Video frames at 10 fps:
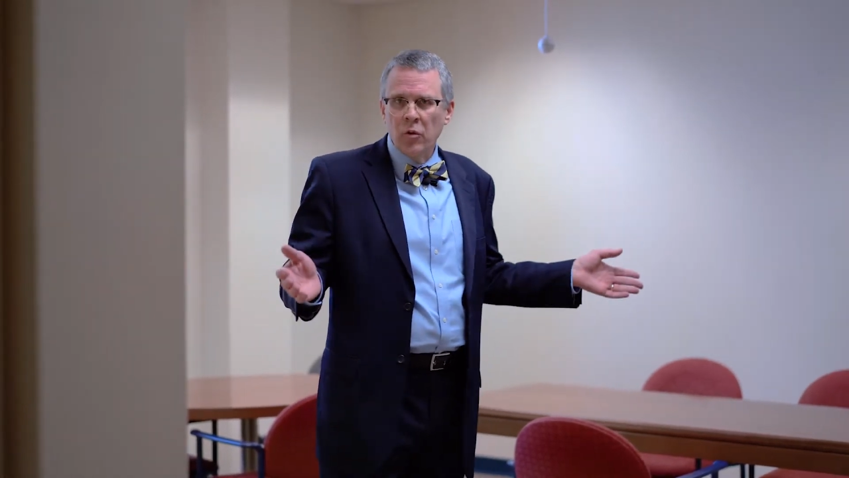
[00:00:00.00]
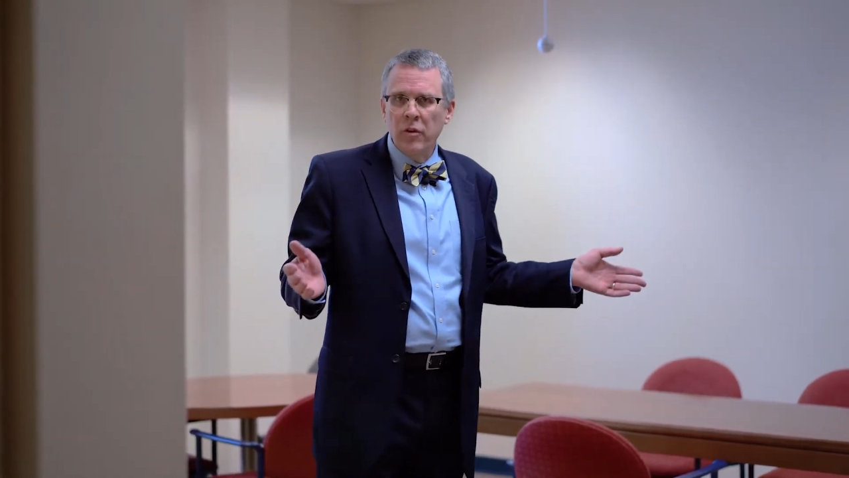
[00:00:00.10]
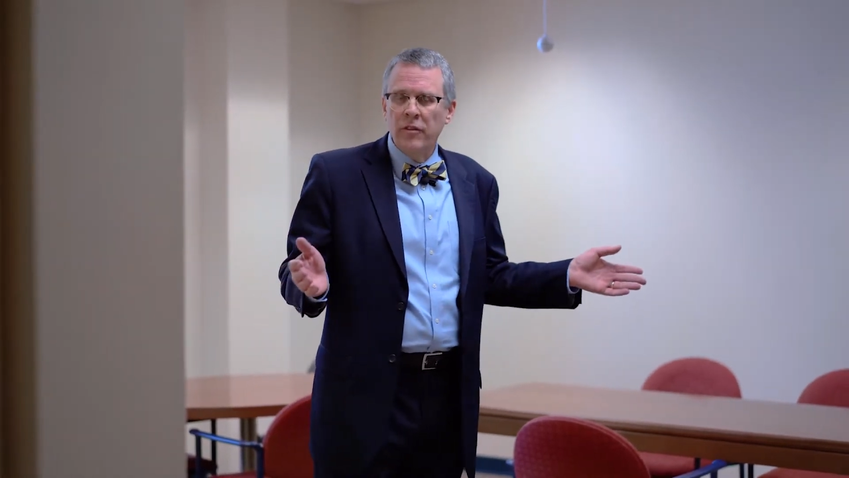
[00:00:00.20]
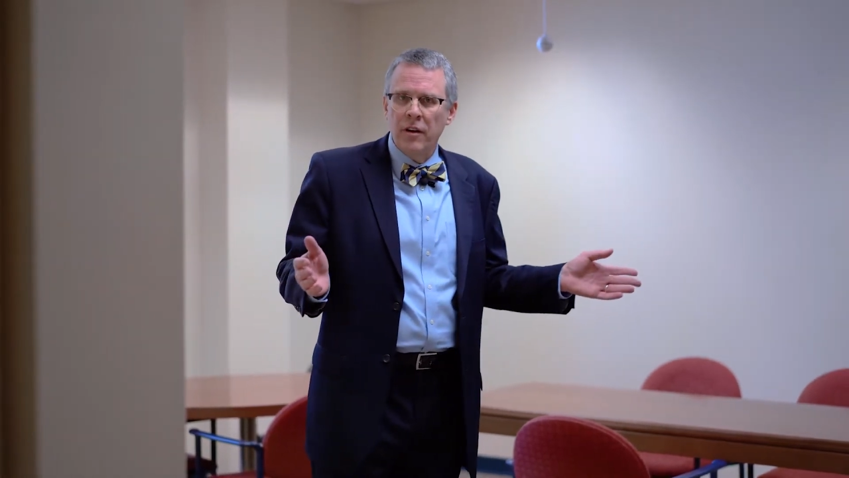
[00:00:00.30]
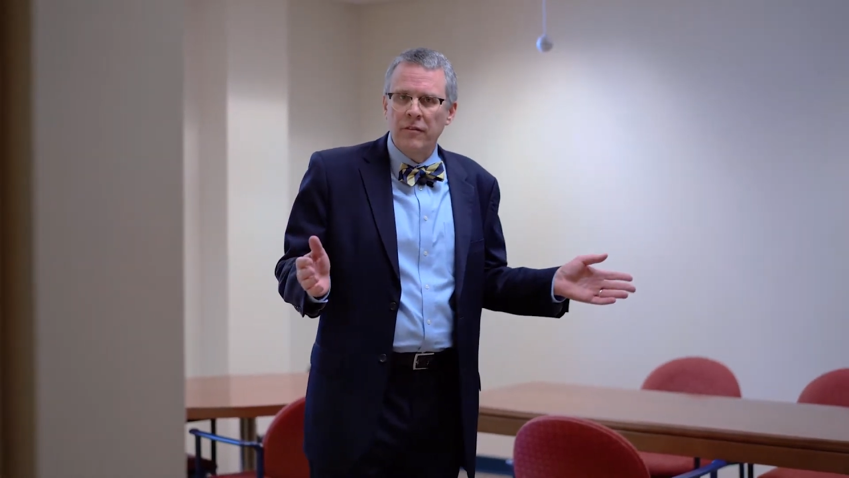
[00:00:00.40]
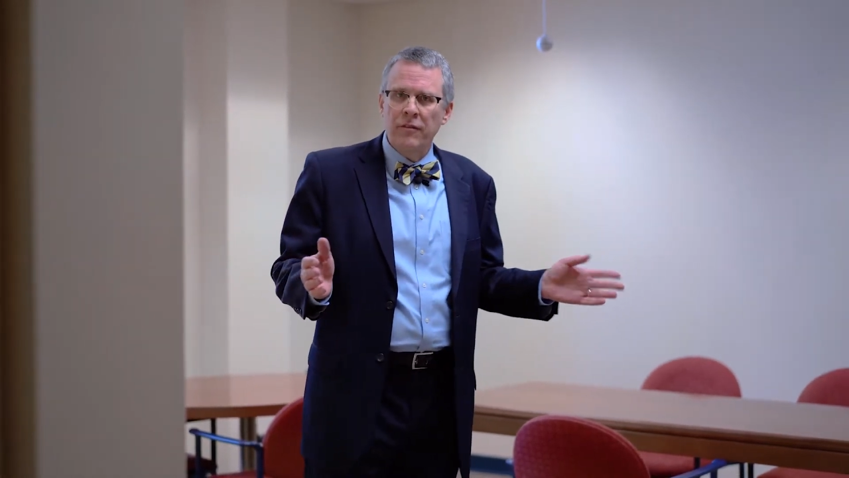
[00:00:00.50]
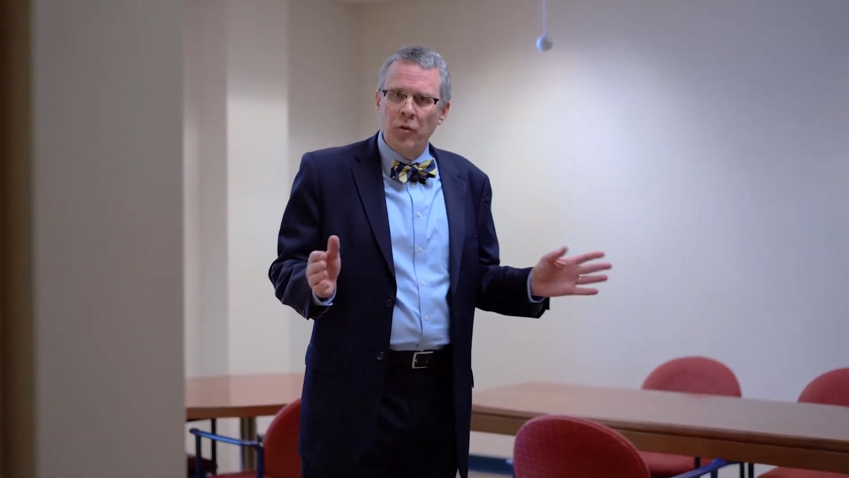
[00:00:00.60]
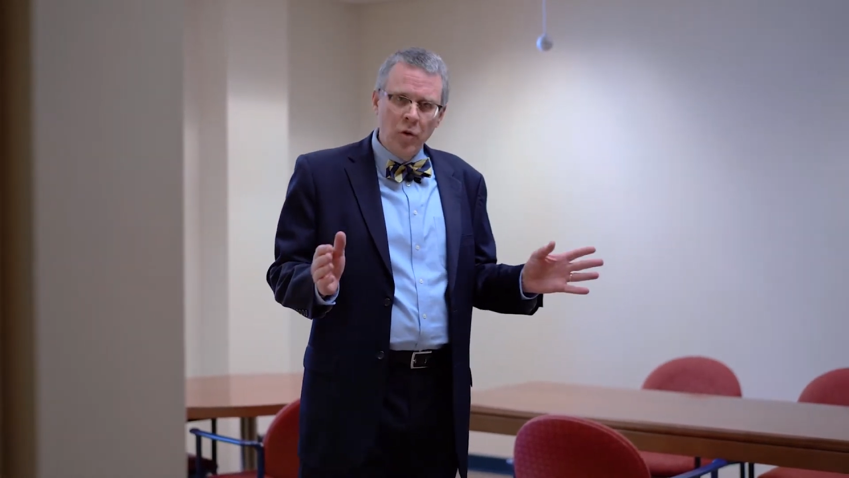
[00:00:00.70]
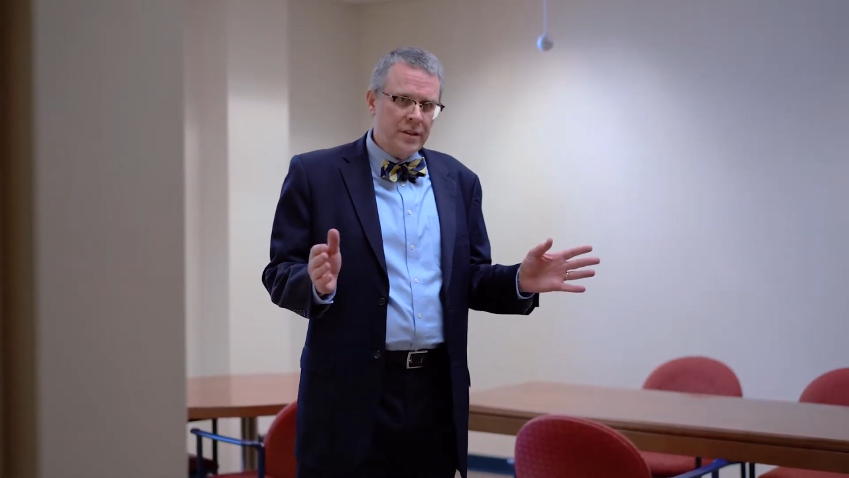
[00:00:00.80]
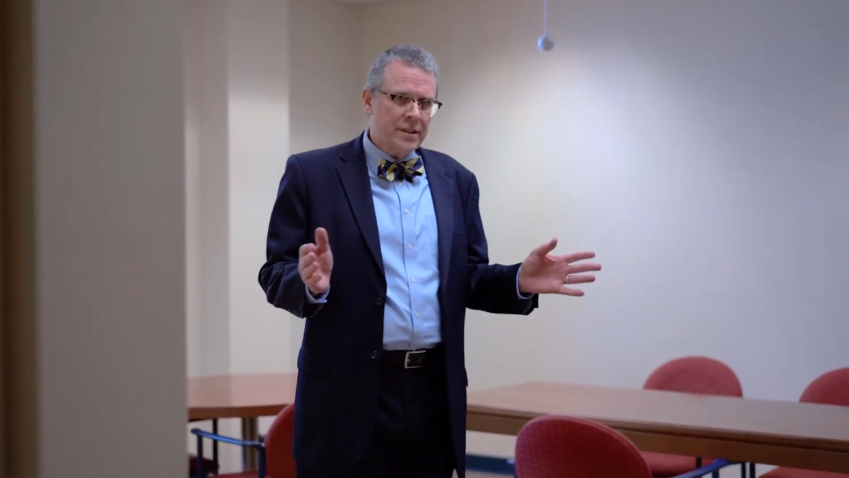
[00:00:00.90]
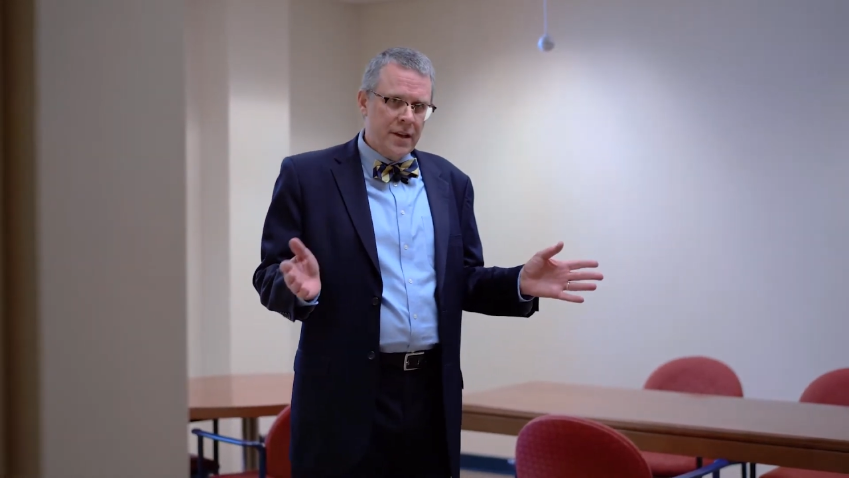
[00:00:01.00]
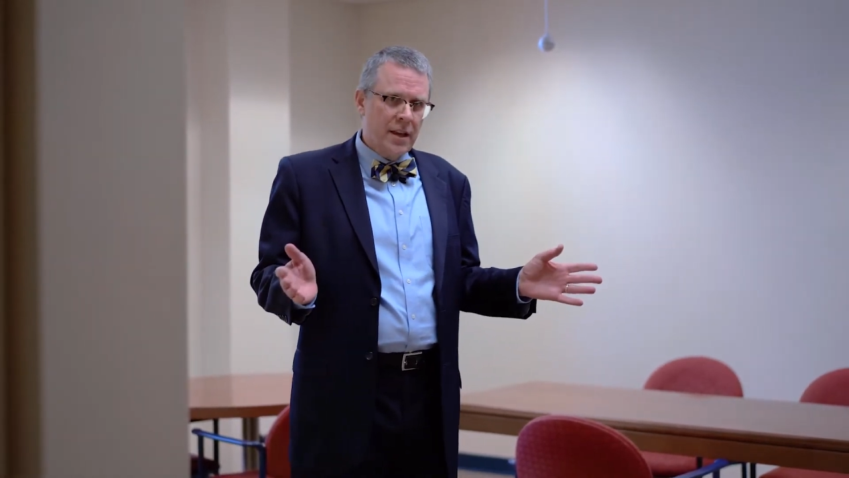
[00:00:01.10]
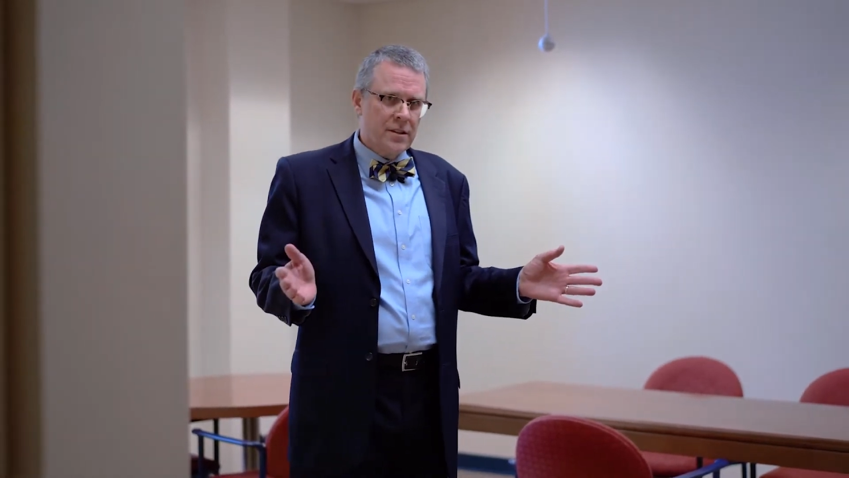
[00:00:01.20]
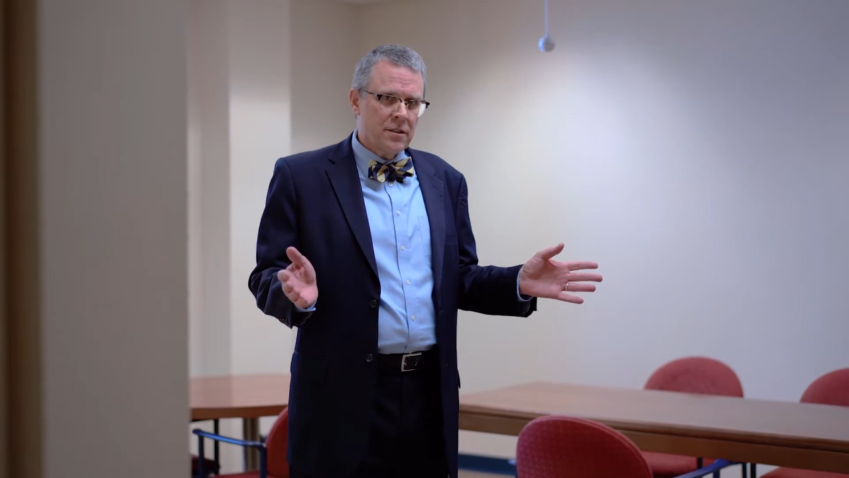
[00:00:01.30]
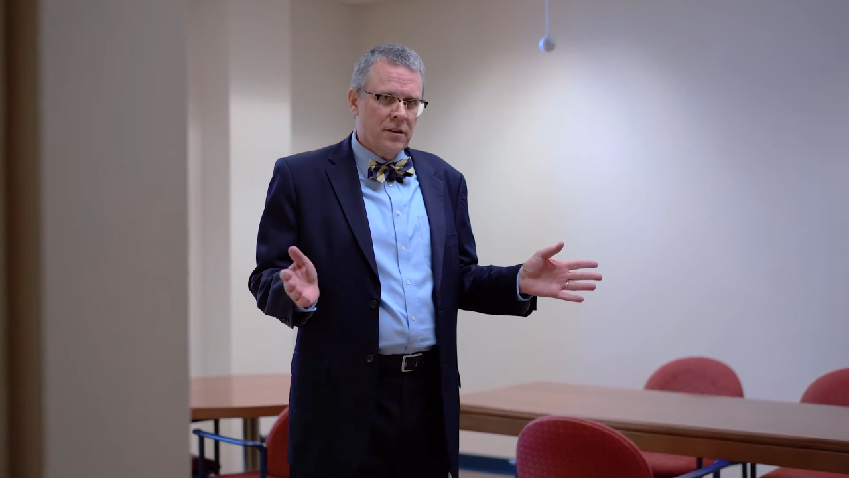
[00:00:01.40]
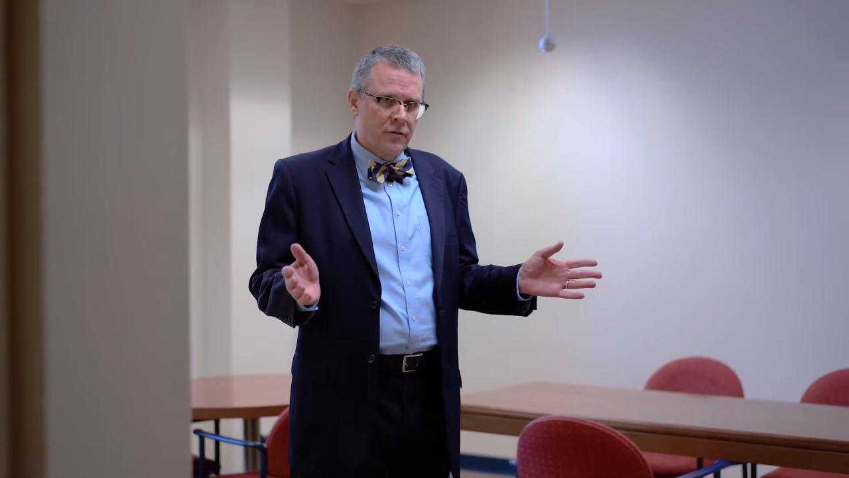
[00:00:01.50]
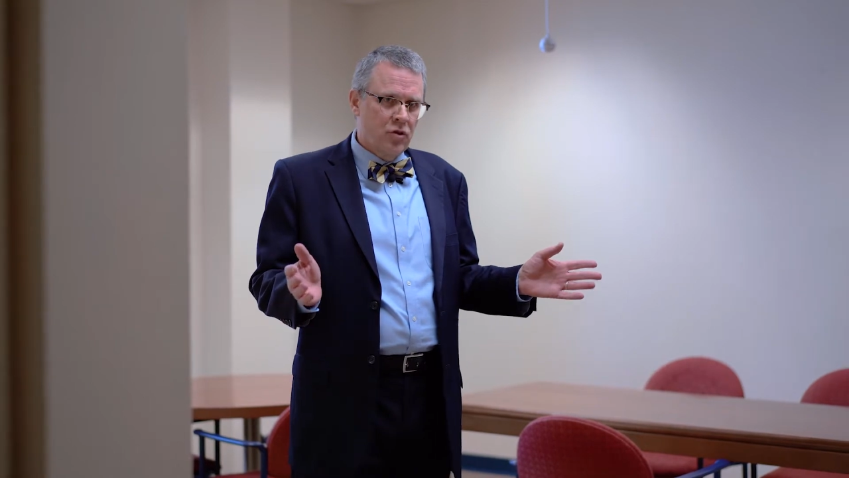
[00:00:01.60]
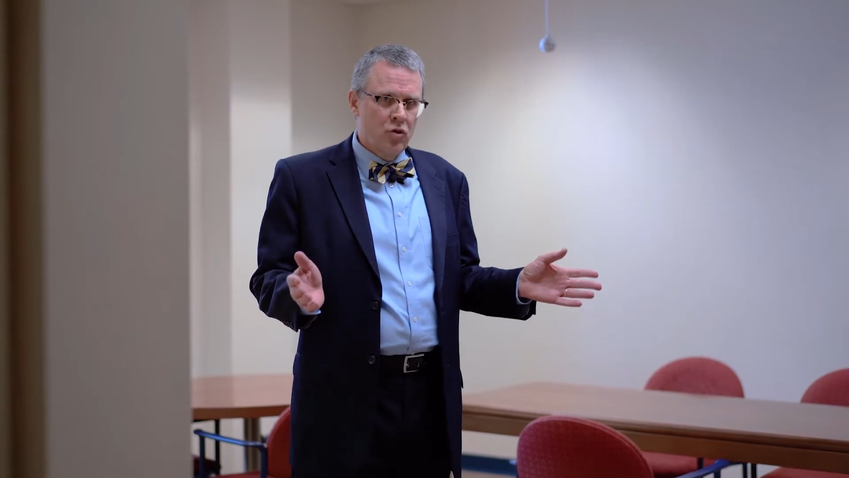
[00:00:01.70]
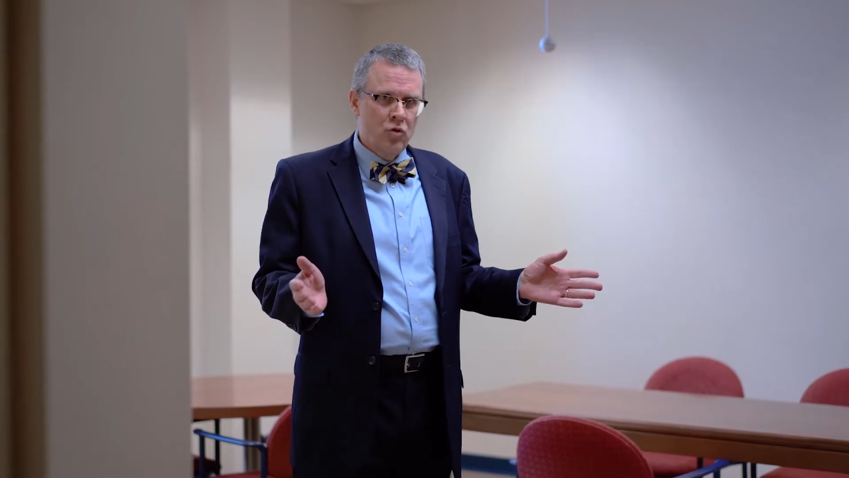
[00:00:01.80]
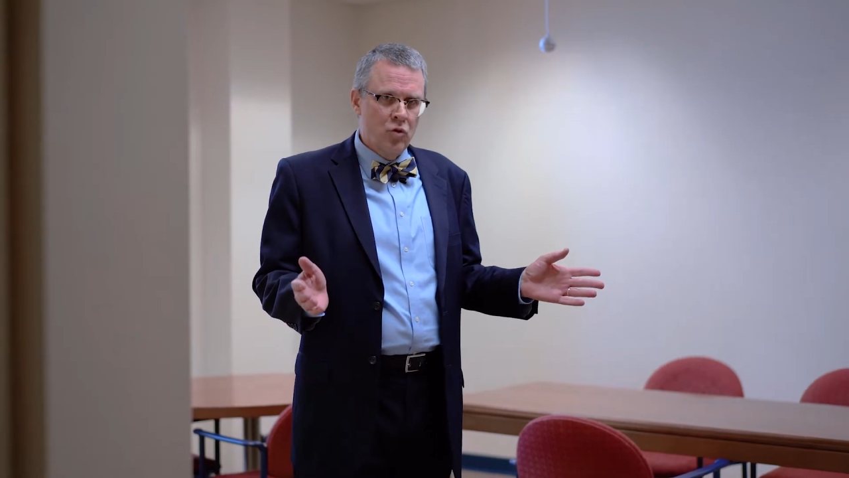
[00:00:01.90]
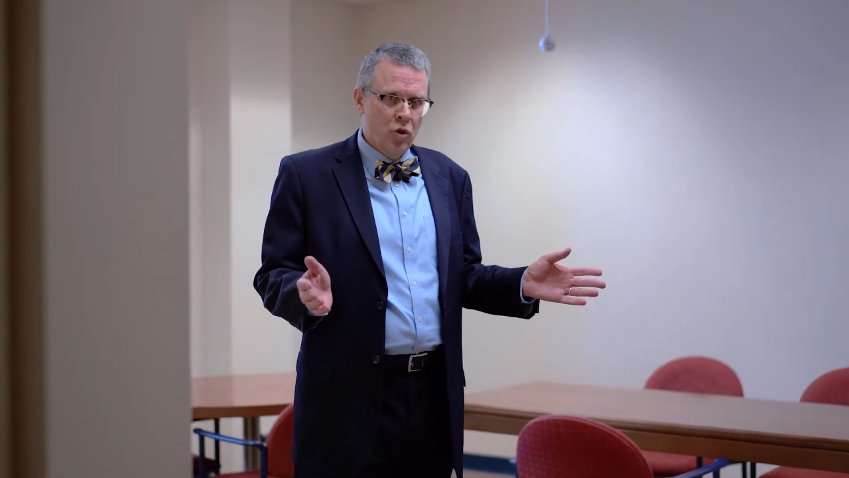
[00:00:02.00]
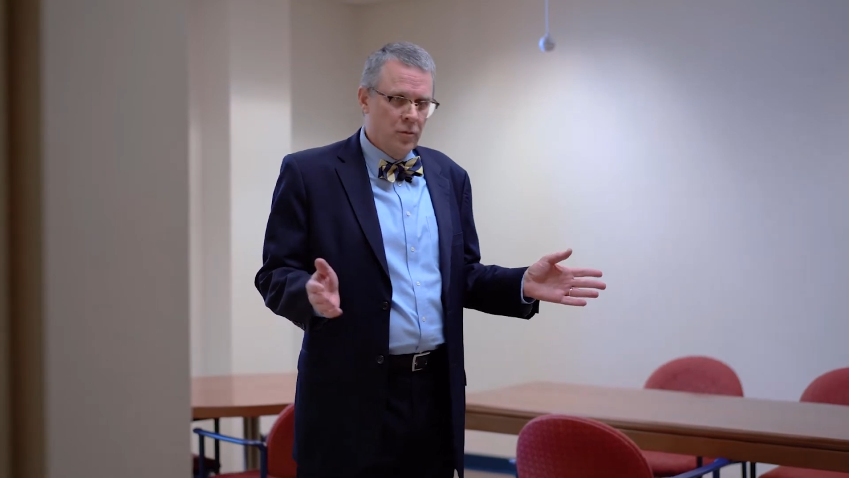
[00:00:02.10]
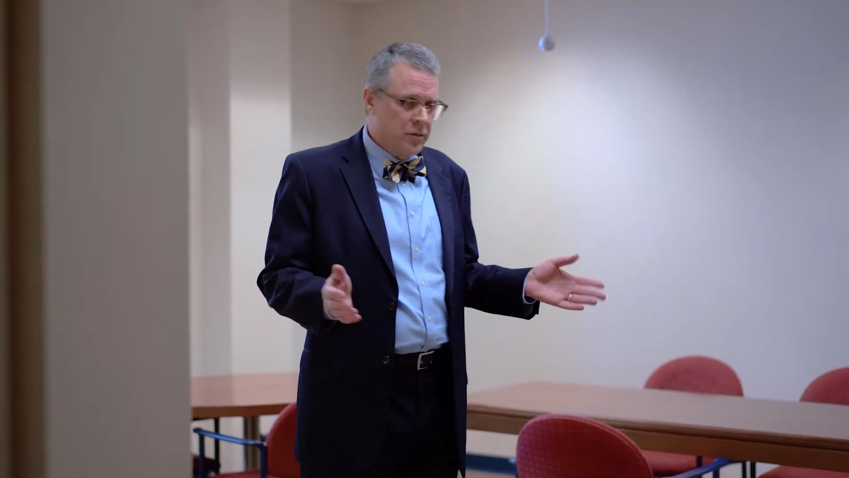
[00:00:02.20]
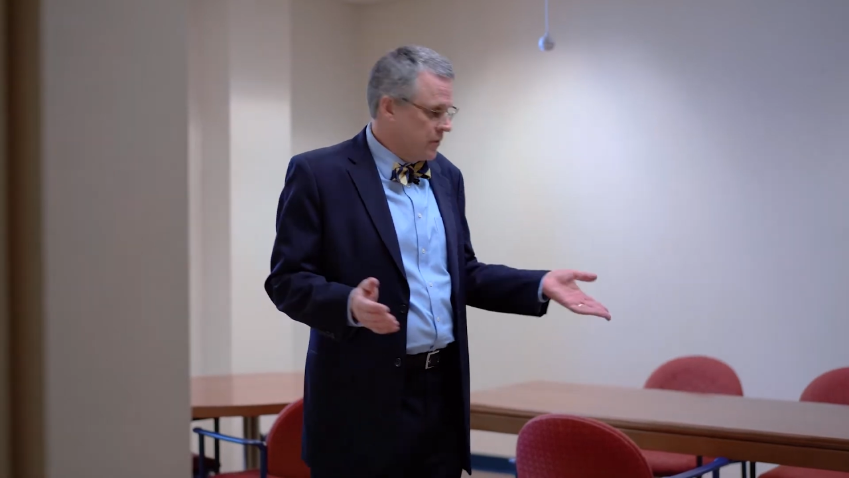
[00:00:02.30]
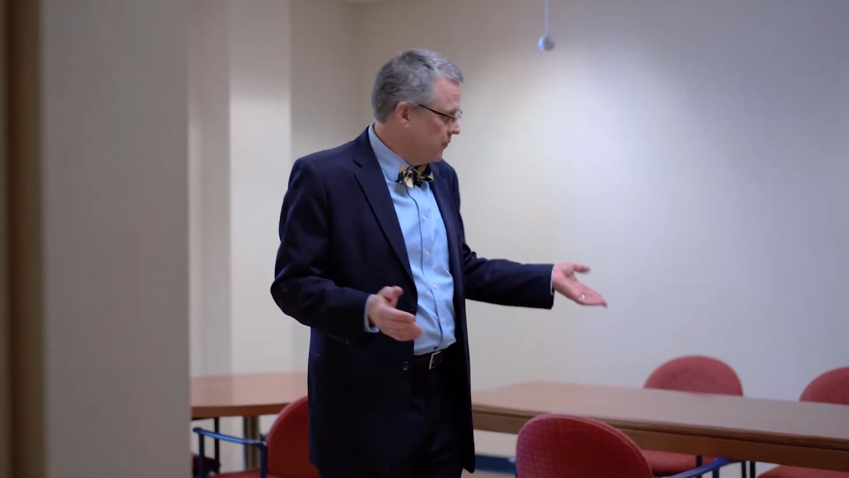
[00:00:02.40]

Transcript: we've got 4 sets of 2 rooms.